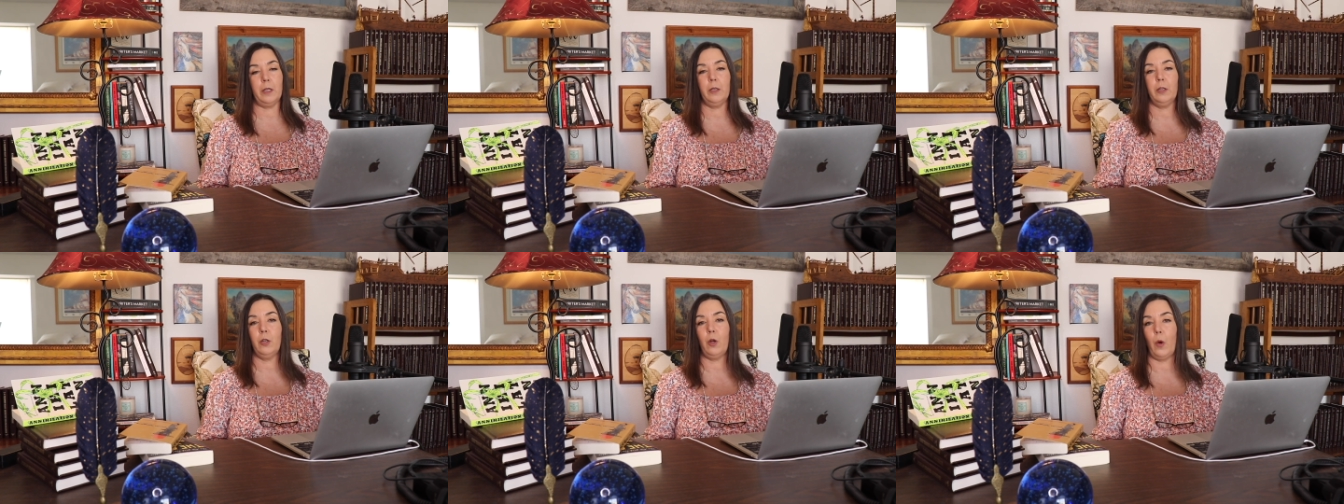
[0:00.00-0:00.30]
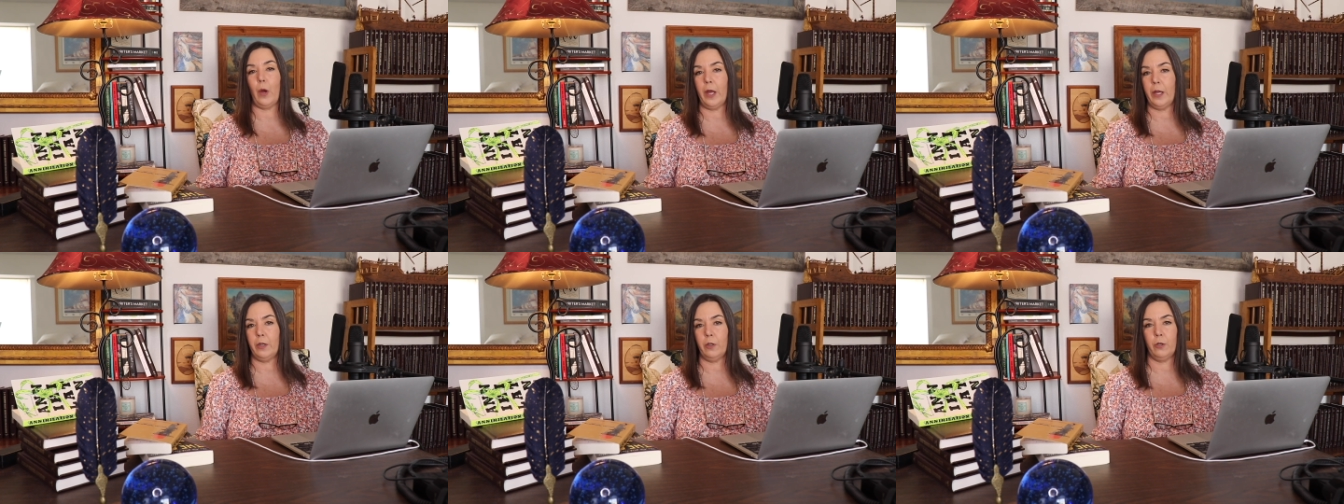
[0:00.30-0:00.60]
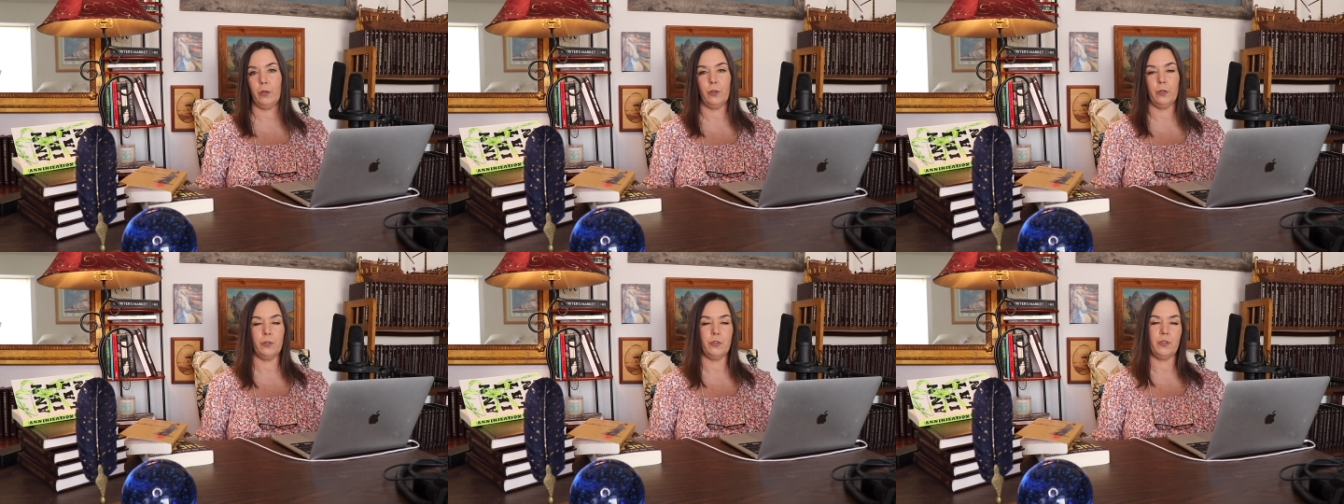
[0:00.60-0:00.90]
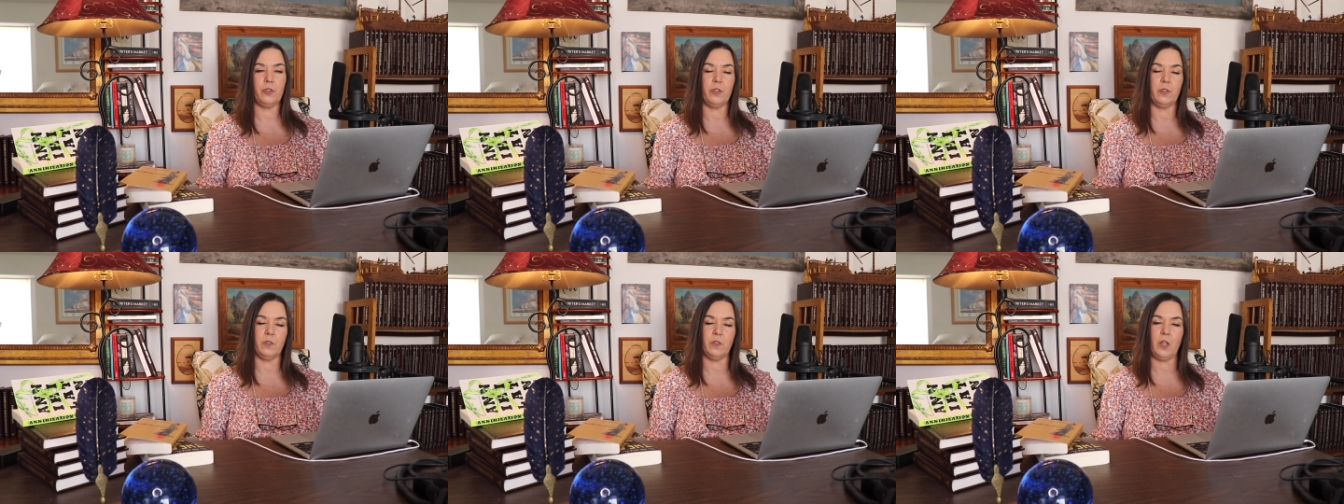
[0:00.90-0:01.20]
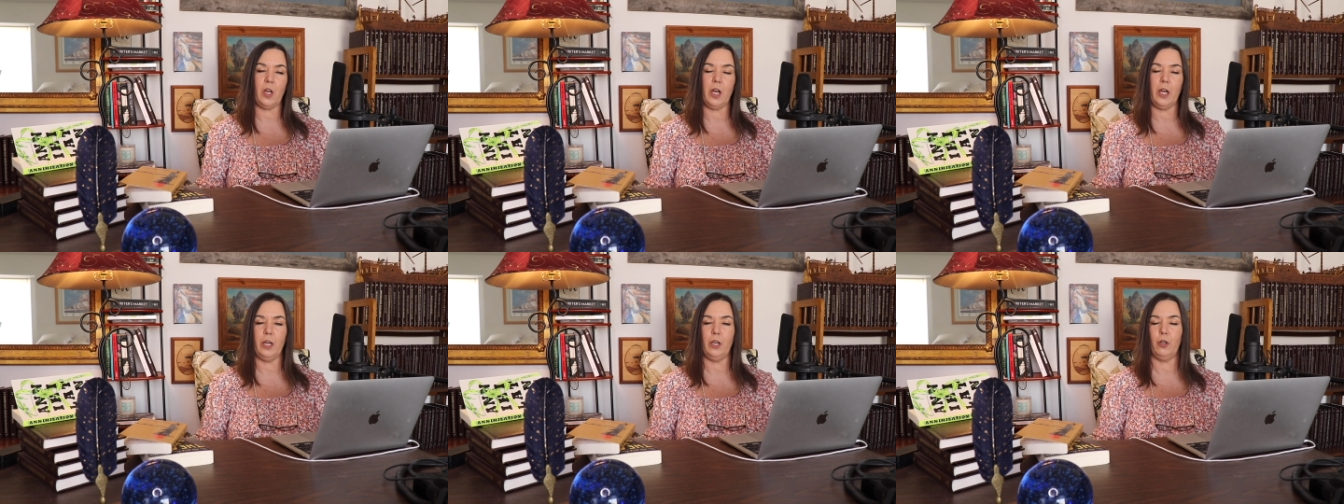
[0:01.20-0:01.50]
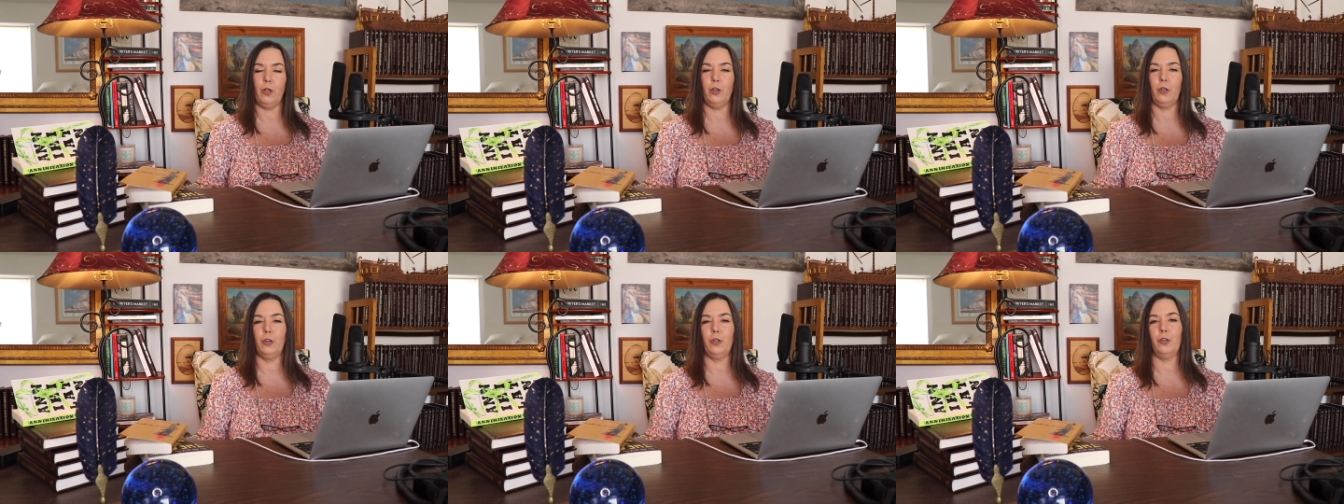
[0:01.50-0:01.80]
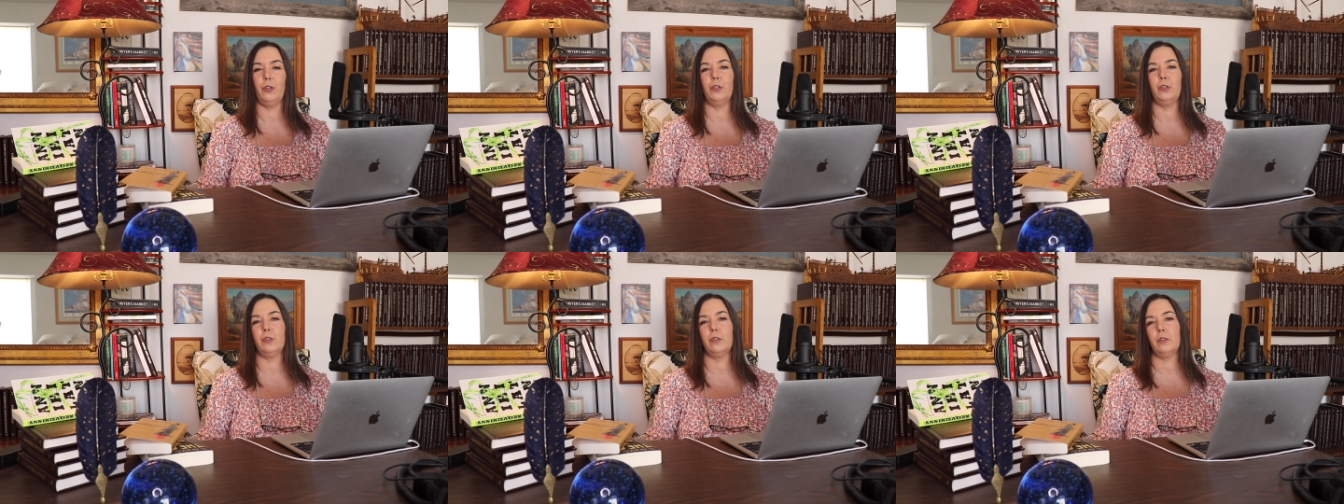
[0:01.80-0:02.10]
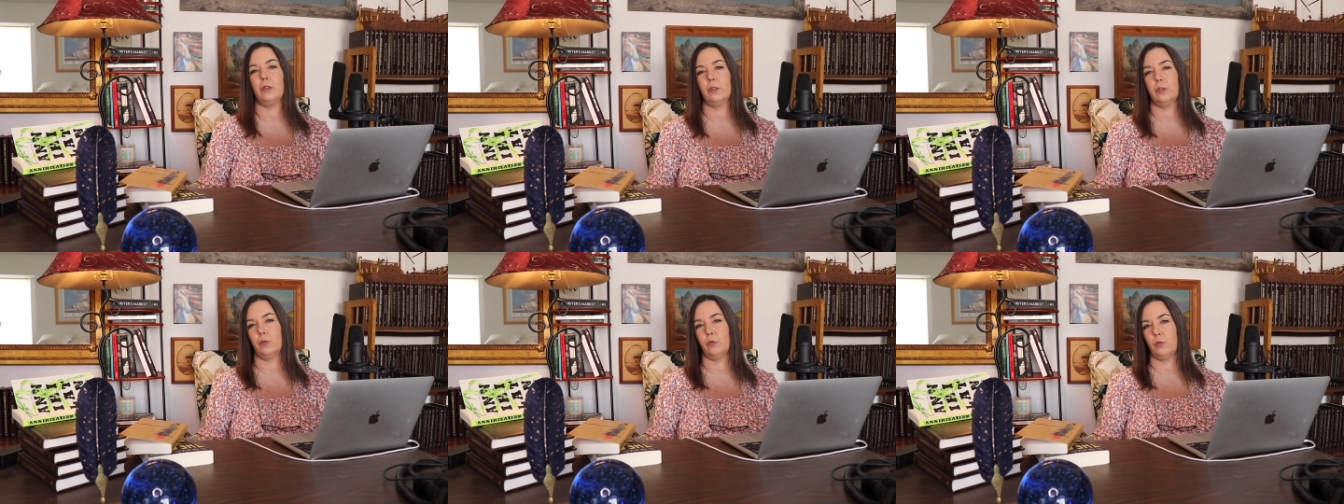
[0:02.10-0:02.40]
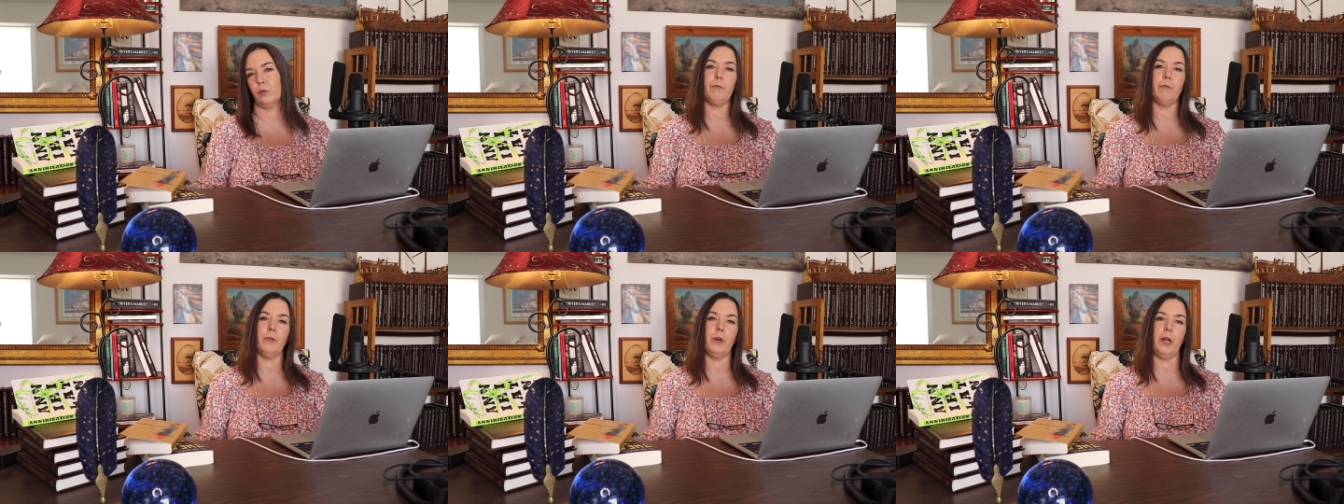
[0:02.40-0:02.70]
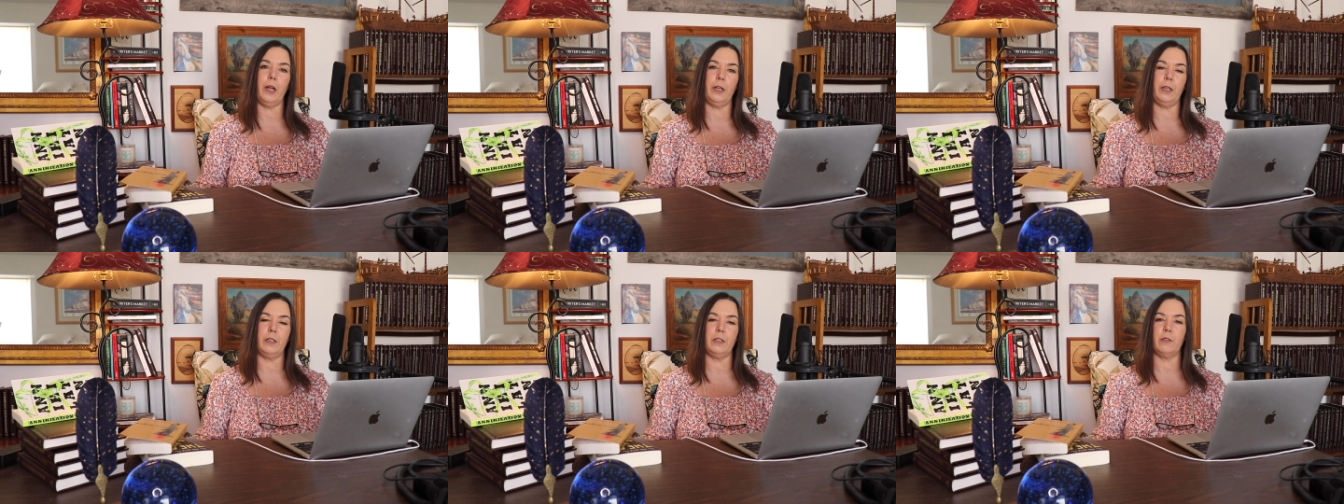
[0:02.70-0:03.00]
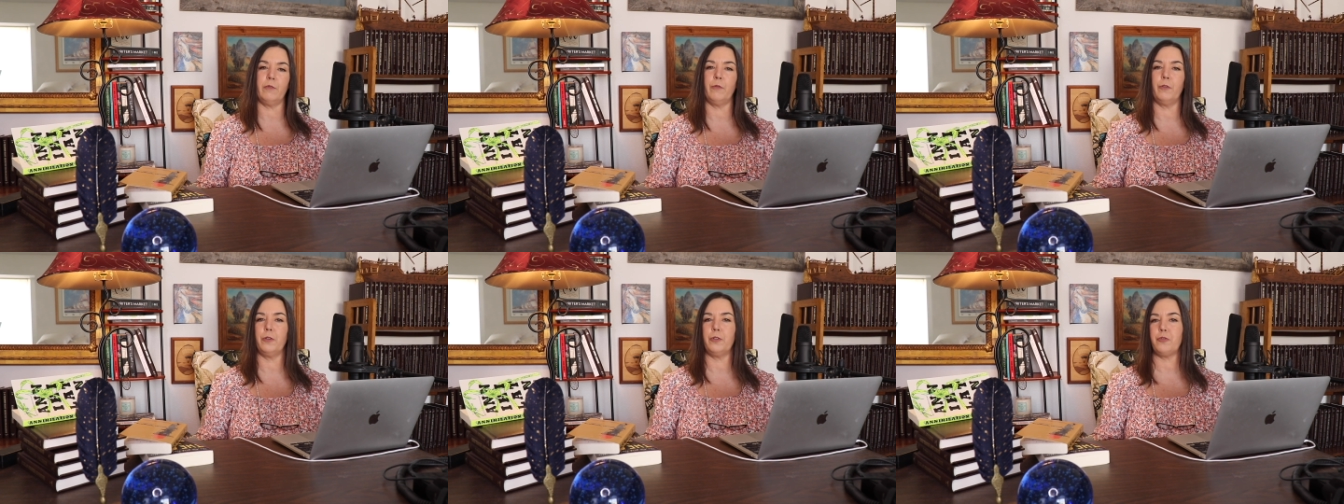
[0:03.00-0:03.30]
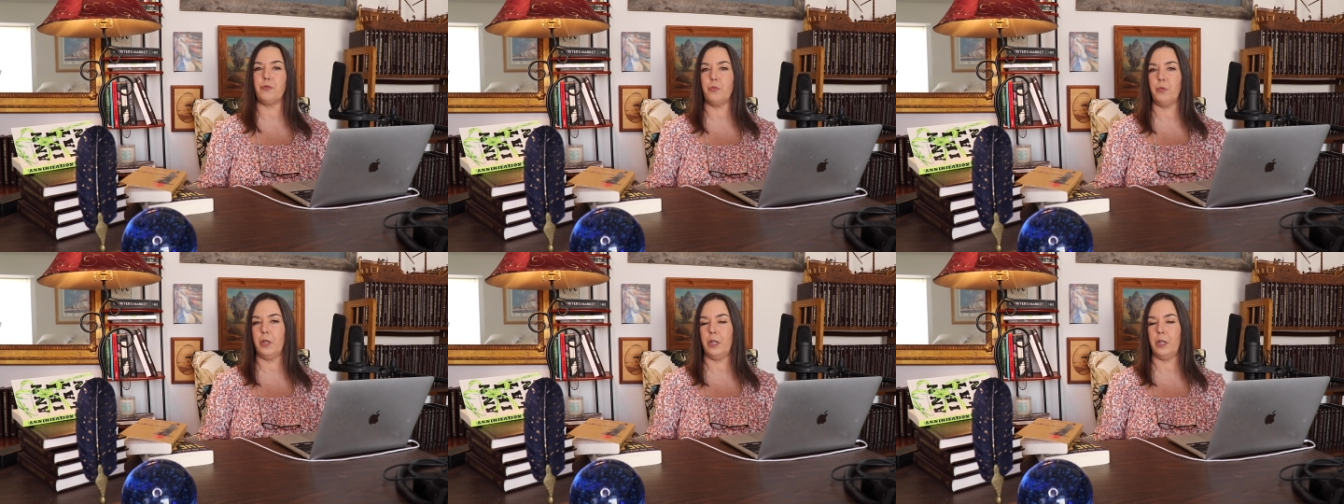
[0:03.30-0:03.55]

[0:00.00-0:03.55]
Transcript: you know, editors, designers, friends, first